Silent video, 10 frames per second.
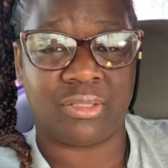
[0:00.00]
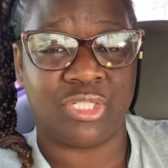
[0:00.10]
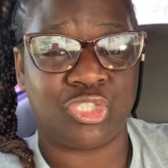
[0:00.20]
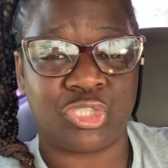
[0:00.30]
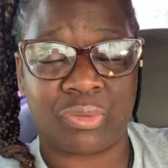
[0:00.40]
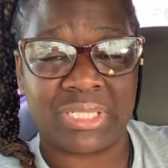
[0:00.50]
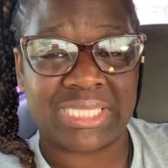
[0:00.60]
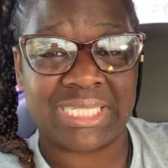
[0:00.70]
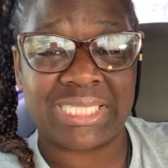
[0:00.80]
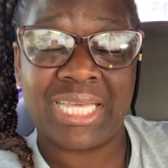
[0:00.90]

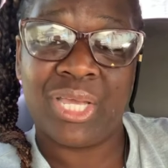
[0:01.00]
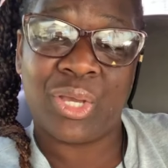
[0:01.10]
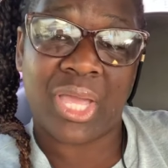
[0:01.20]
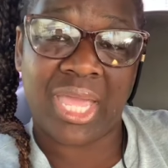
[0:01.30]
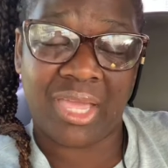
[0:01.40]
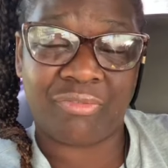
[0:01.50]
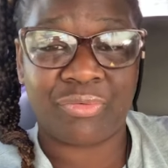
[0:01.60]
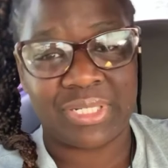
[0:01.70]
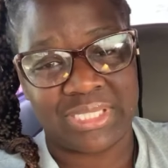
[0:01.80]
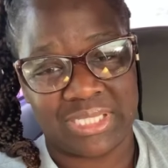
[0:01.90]
insurances.
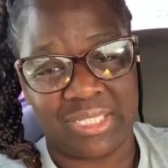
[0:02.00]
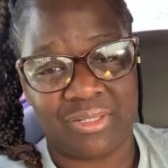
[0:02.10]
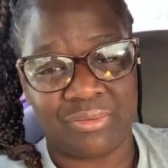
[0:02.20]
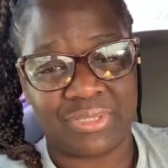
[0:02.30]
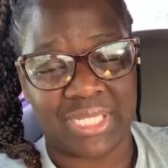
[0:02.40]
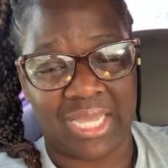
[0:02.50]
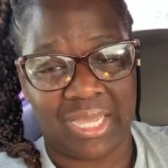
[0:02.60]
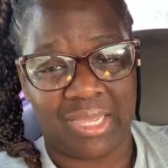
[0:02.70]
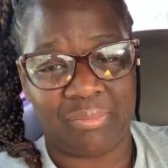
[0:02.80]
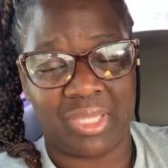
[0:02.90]
Every single
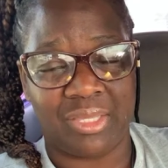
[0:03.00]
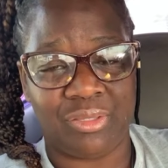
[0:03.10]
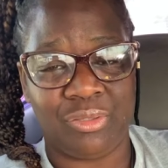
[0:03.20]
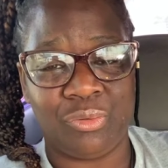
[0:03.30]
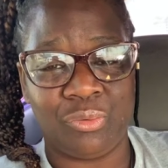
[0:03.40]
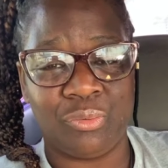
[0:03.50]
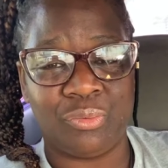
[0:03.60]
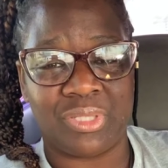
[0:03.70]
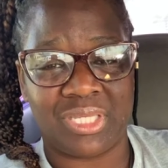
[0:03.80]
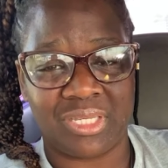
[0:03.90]
dime that
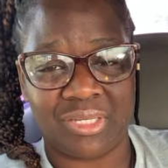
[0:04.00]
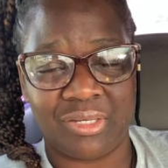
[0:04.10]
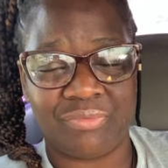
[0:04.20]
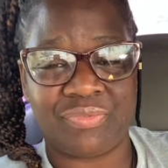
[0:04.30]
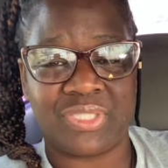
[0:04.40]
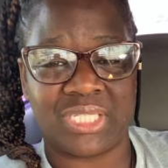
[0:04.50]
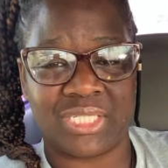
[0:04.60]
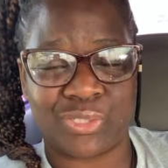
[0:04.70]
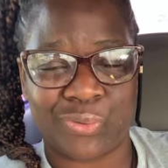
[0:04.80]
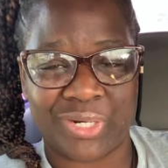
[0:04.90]
you give to
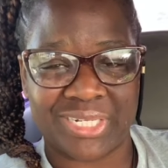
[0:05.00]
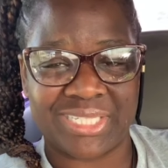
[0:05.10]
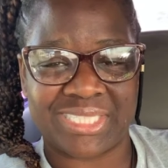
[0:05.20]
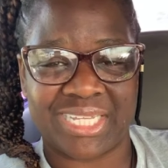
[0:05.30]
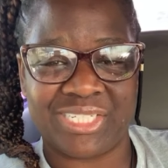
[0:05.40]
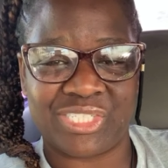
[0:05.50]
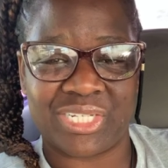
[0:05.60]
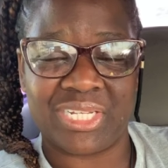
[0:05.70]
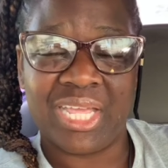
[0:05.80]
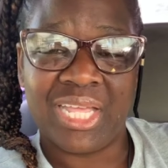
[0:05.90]
this
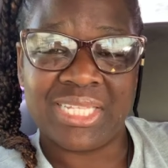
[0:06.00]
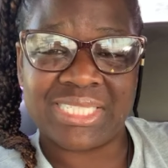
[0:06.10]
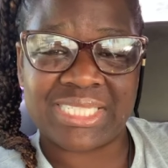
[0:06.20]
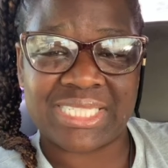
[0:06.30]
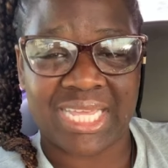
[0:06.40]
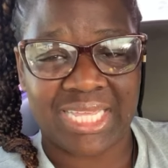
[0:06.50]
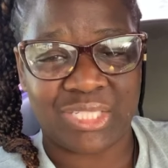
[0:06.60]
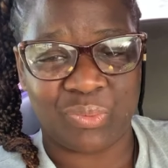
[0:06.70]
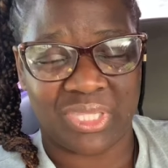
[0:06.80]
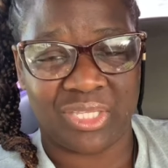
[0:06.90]
organization
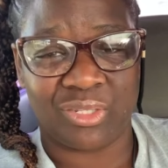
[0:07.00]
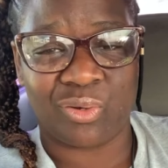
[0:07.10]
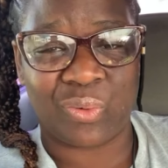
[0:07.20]
stays within the